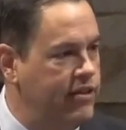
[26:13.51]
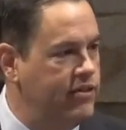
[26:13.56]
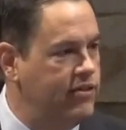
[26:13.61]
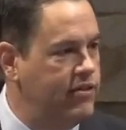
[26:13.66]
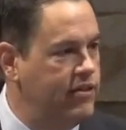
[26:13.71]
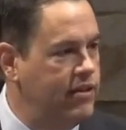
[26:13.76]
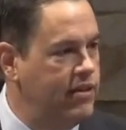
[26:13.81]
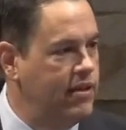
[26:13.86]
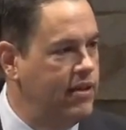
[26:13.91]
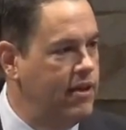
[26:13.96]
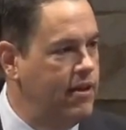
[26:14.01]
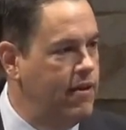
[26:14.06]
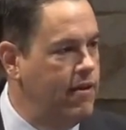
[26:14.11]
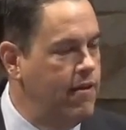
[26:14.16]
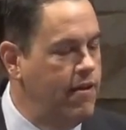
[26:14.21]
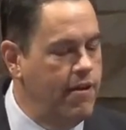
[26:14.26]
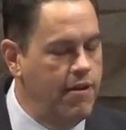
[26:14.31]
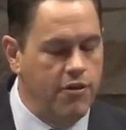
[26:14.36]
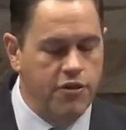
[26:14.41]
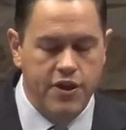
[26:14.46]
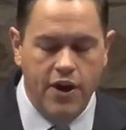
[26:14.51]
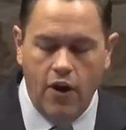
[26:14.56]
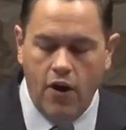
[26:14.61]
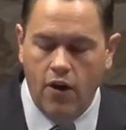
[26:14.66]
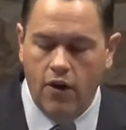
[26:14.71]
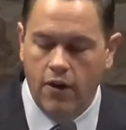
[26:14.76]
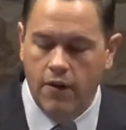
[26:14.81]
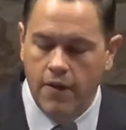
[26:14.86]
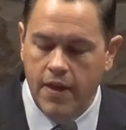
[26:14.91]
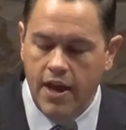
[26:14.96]
There are
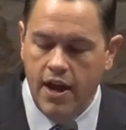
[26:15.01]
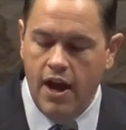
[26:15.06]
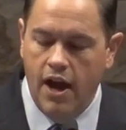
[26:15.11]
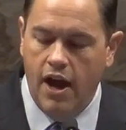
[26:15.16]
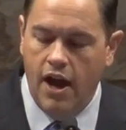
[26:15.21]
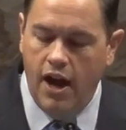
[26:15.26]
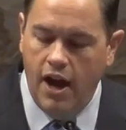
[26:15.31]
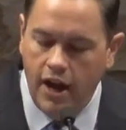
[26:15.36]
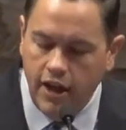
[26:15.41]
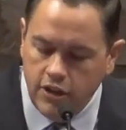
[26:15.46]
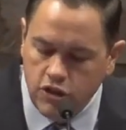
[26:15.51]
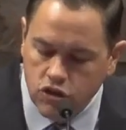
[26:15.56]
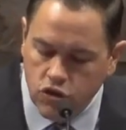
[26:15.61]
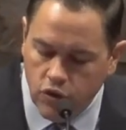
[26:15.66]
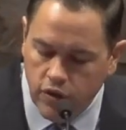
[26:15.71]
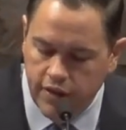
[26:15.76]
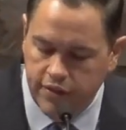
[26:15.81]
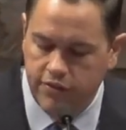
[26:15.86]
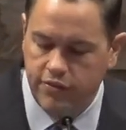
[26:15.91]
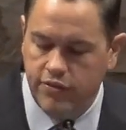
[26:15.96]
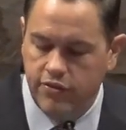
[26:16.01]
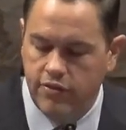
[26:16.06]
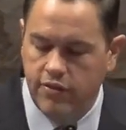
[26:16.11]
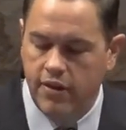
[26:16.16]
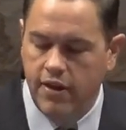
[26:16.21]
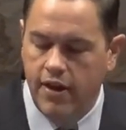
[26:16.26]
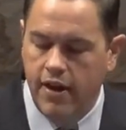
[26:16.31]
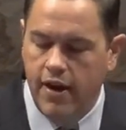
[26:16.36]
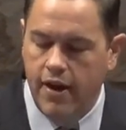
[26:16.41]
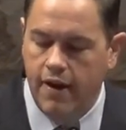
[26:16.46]
hundreds of
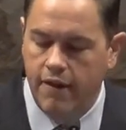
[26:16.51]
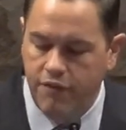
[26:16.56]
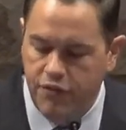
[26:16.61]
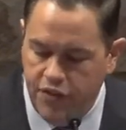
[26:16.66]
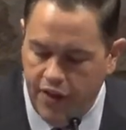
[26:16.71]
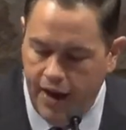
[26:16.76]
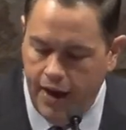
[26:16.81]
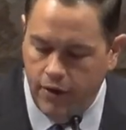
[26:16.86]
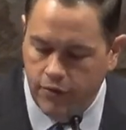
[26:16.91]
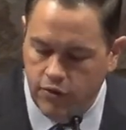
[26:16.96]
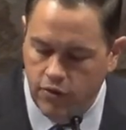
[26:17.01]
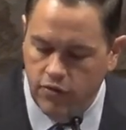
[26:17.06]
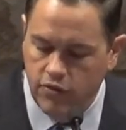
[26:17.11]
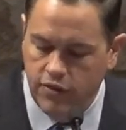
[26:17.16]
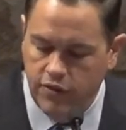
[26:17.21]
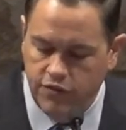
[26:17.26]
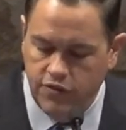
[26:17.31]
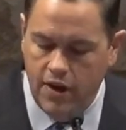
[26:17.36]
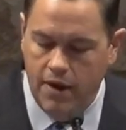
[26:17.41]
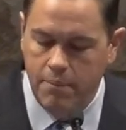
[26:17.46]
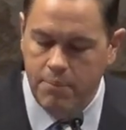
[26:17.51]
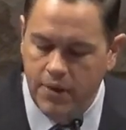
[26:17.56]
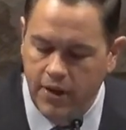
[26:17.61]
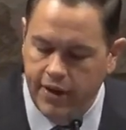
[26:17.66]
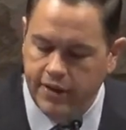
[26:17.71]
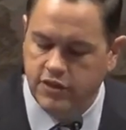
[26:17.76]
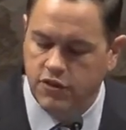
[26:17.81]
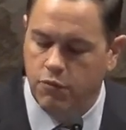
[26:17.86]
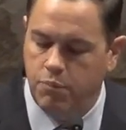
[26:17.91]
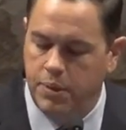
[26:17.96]
thousands, if not millions, of people,
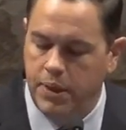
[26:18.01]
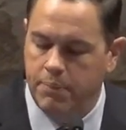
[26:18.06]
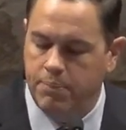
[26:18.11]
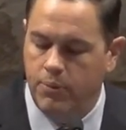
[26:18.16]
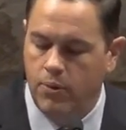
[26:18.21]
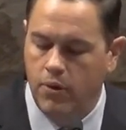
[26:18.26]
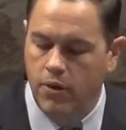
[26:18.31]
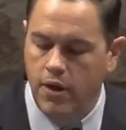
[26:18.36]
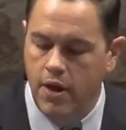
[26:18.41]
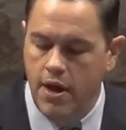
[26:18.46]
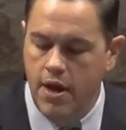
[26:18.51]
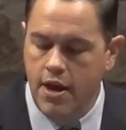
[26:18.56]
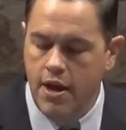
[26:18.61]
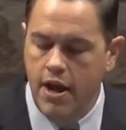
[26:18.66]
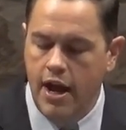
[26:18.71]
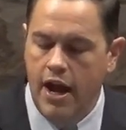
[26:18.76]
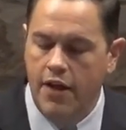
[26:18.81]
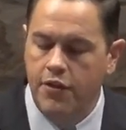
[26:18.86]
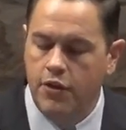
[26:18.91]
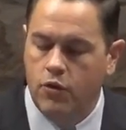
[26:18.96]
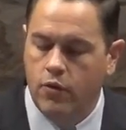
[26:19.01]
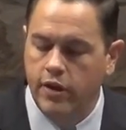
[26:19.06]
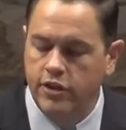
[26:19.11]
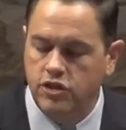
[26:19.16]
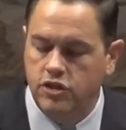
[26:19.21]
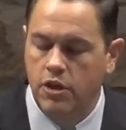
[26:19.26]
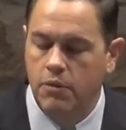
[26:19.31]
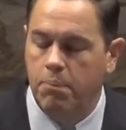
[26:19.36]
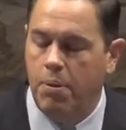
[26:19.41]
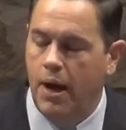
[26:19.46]
and the Christian
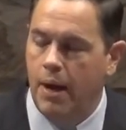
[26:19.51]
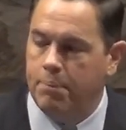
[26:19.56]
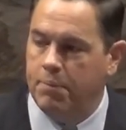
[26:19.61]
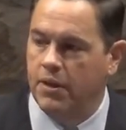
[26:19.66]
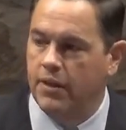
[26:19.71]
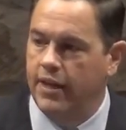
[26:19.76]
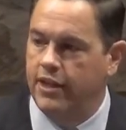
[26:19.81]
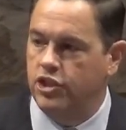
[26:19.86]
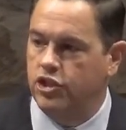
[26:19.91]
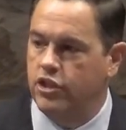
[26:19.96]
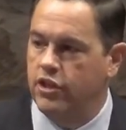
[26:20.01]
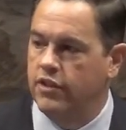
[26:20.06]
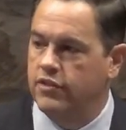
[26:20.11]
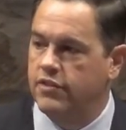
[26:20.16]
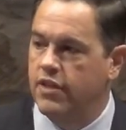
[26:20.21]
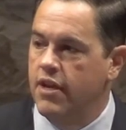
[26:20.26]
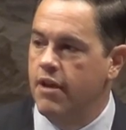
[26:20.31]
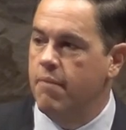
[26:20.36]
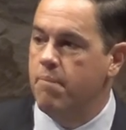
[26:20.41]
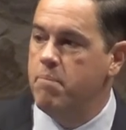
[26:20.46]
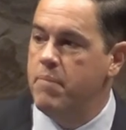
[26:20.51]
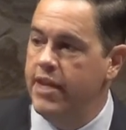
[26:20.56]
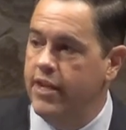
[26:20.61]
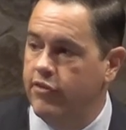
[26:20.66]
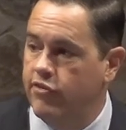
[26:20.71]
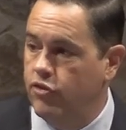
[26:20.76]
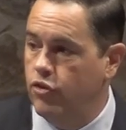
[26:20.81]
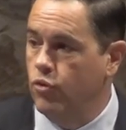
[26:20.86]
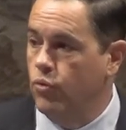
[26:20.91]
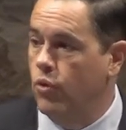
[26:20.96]
population is minuscule. The
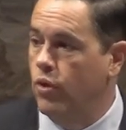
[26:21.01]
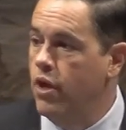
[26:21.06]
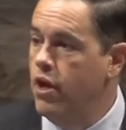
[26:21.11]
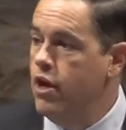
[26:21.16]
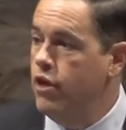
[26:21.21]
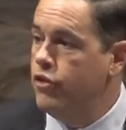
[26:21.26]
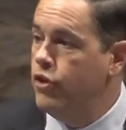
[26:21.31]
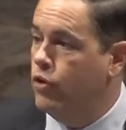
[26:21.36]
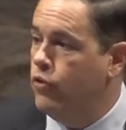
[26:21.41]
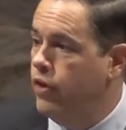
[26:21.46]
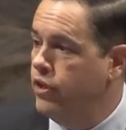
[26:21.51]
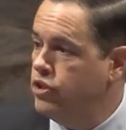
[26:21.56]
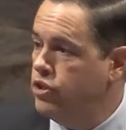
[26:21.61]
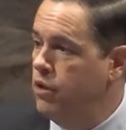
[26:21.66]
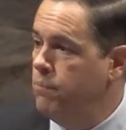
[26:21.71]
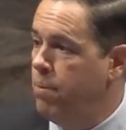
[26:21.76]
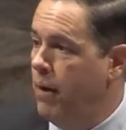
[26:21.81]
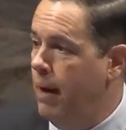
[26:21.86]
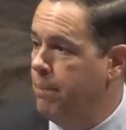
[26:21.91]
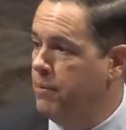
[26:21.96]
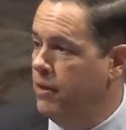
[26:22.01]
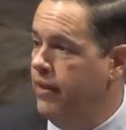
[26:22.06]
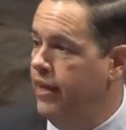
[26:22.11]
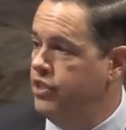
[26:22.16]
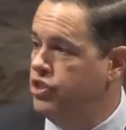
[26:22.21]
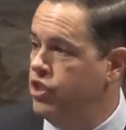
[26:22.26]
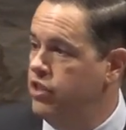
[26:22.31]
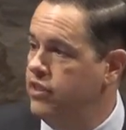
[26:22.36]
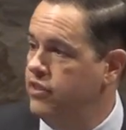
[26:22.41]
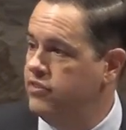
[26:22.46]
Christian population at this time
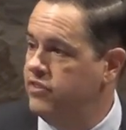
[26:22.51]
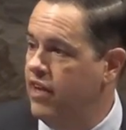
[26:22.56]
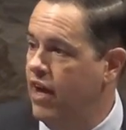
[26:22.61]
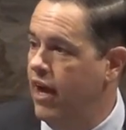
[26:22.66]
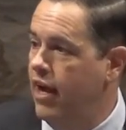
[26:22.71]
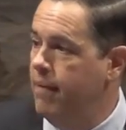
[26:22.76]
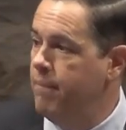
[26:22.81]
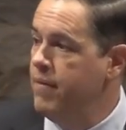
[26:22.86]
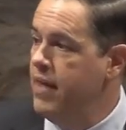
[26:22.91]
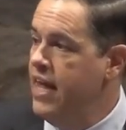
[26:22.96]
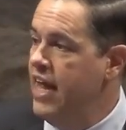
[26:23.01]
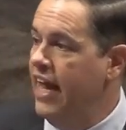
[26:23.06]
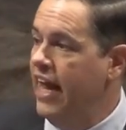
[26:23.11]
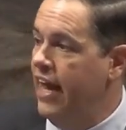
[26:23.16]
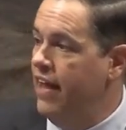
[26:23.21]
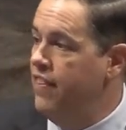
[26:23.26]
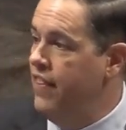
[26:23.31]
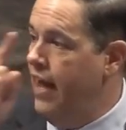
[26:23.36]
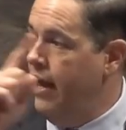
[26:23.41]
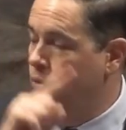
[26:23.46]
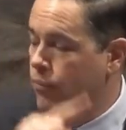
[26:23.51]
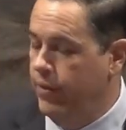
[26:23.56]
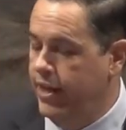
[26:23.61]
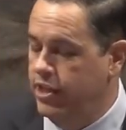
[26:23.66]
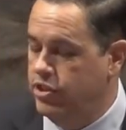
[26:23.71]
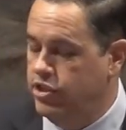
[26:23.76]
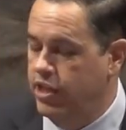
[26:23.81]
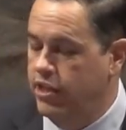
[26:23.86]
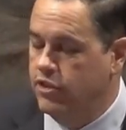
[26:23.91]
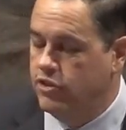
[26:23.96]
in that region is
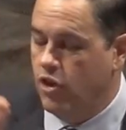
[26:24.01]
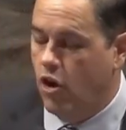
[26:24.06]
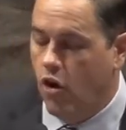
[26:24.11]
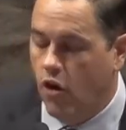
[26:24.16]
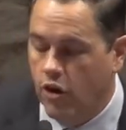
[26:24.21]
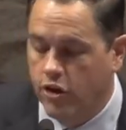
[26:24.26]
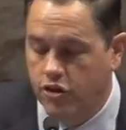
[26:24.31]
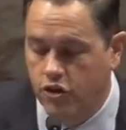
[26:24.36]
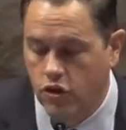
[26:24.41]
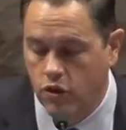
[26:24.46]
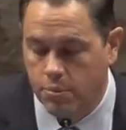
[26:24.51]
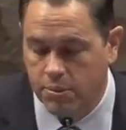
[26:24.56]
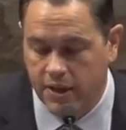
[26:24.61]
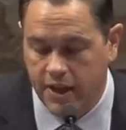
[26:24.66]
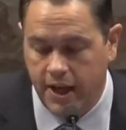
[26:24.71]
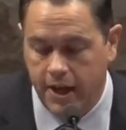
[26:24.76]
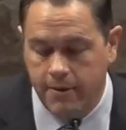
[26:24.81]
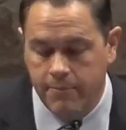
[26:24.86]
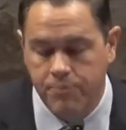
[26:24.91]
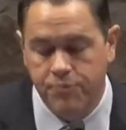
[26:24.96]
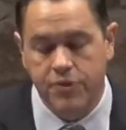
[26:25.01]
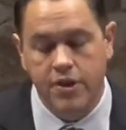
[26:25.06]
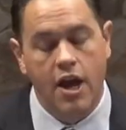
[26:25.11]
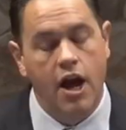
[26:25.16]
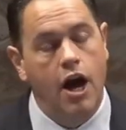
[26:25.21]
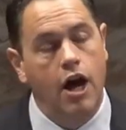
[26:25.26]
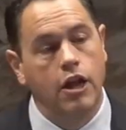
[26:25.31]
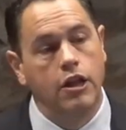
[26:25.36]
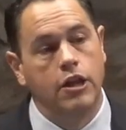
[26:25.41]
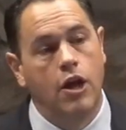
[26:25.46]
arguably a lower
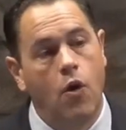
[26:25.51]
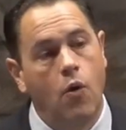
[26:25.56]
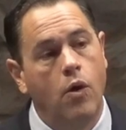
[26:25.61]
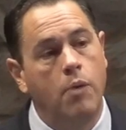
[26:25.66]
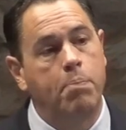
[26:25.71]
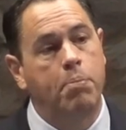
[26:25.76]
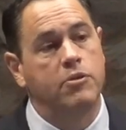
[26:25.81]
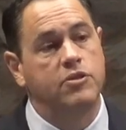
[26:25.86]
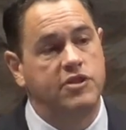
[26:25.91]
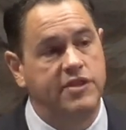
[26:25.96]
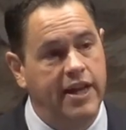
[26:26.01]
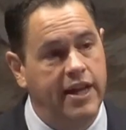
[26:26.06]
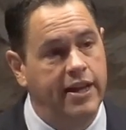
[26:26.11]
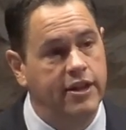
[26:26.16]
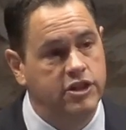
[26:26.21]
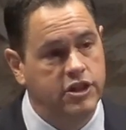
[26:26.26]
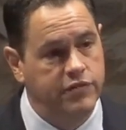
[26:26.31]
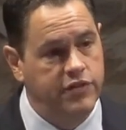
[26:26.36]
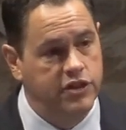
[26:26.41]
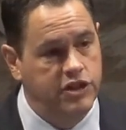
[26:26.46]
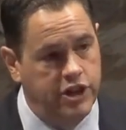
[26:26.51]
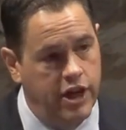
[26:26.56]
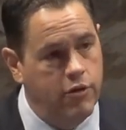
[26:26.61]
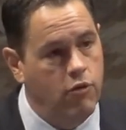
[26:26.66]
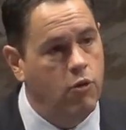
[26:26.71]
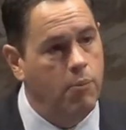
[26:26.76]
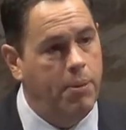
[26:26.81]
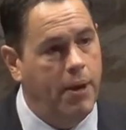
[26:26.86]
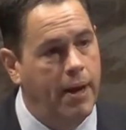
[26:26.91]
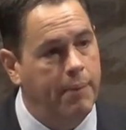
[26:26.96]
percentage of the general
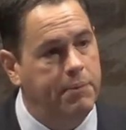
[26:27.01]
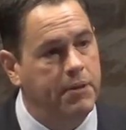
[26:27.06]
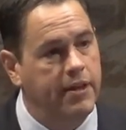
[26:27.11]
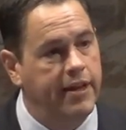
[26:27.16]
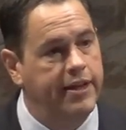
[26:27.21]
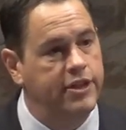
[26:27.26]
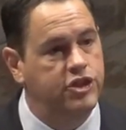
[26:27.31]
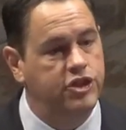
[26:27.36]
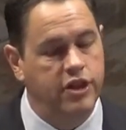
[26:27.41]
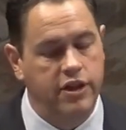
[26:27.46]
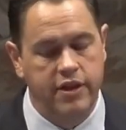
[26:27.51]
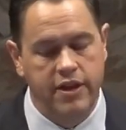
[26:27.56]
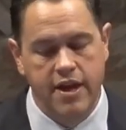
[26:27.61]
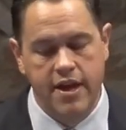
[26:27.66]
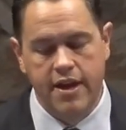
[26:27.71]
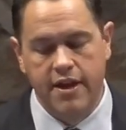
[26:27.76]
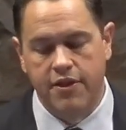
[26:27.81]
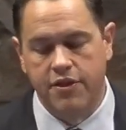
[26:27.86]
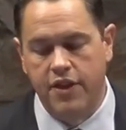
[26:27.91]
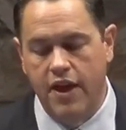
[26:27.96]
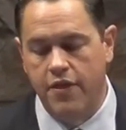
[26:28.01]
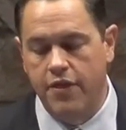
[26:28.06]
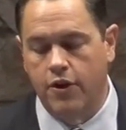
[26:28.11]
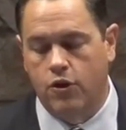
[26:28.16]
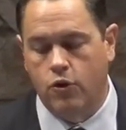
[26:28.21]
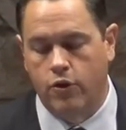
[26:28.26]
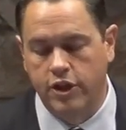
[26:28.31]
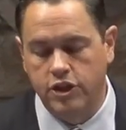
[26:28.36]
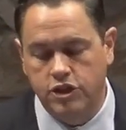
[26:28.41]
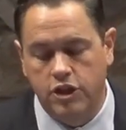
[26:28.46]
population than the Christian
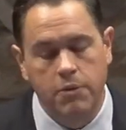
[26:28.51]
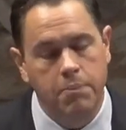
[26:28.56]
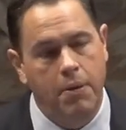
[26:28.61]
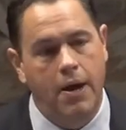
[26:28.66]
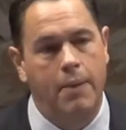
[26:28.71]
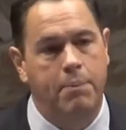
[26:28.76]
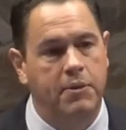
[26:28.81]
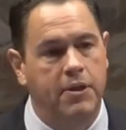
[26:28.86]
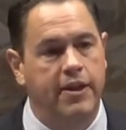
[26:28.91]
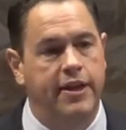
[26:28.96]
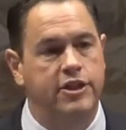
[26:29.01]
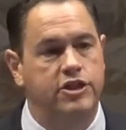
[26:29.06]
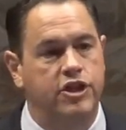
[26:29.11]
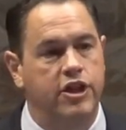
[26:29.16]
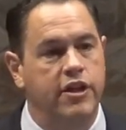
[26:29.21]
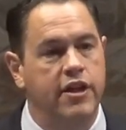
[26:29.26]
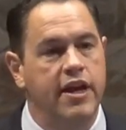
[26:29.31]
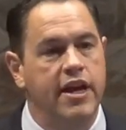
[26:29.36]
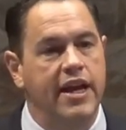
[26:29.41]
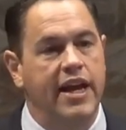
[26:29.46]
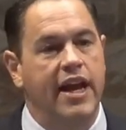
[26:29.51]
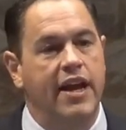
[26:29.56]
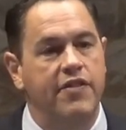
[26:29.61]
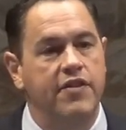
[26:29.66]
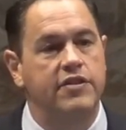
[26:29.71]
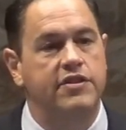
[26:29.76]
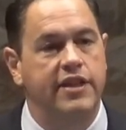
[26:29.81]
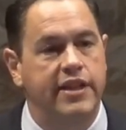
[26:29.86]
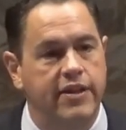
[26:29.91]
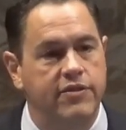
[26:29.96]
population in the city of San
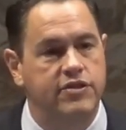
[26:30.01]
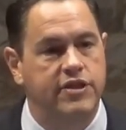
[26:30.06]
Francisco.